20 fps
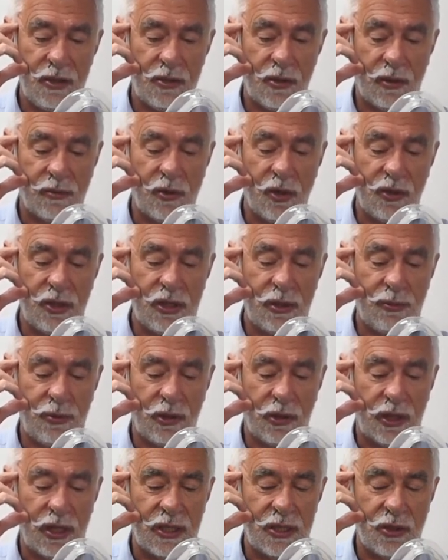So I'm going to
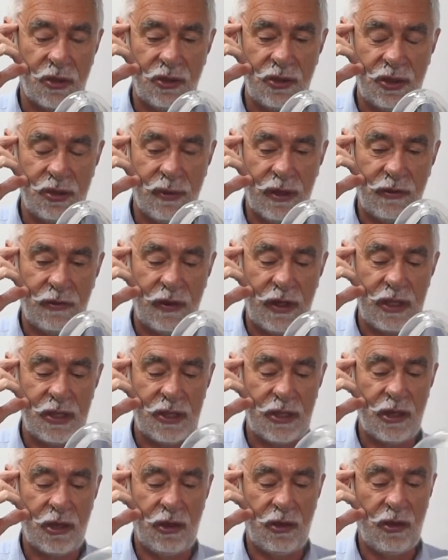put this onto my
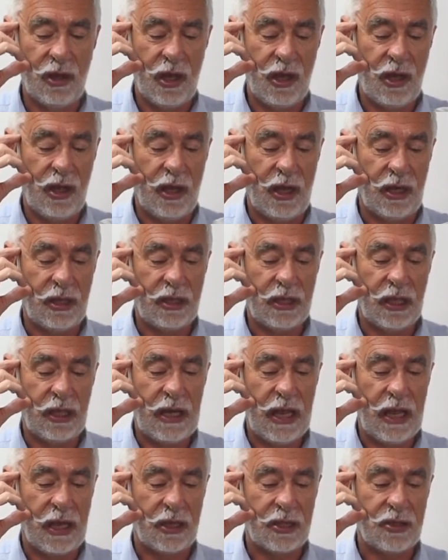face now and
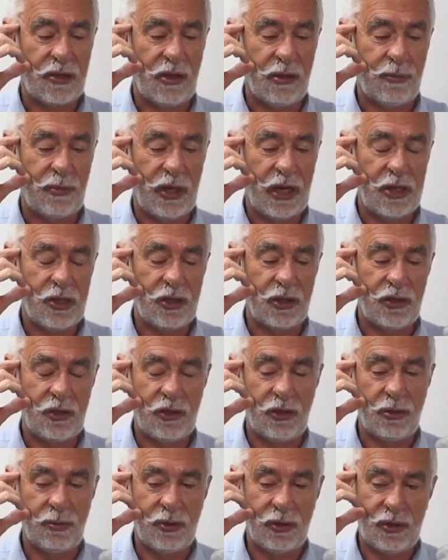connect the pressure
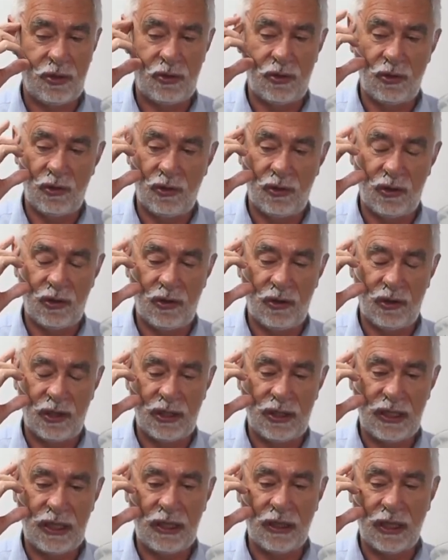tube to
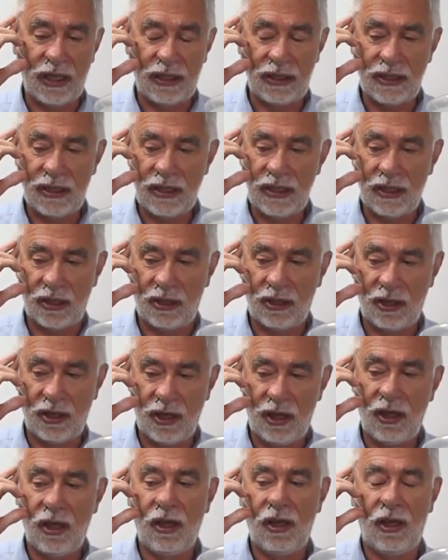the tail end here,
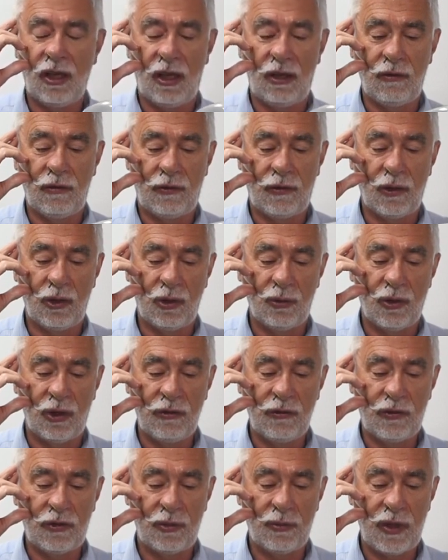and follow
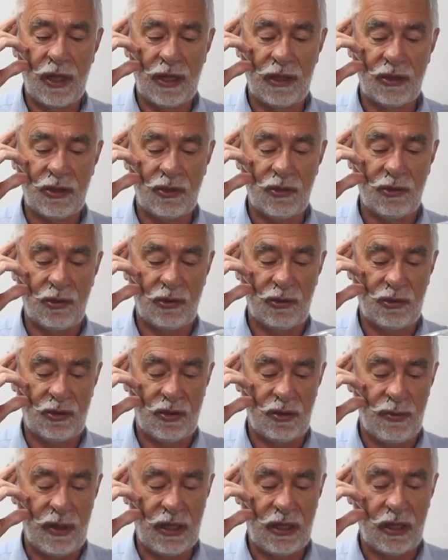on from that
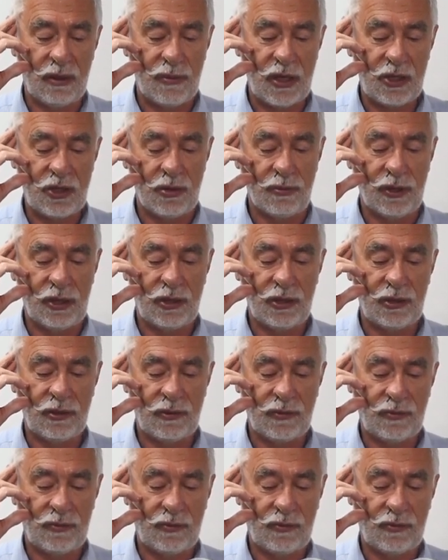to make a measurement.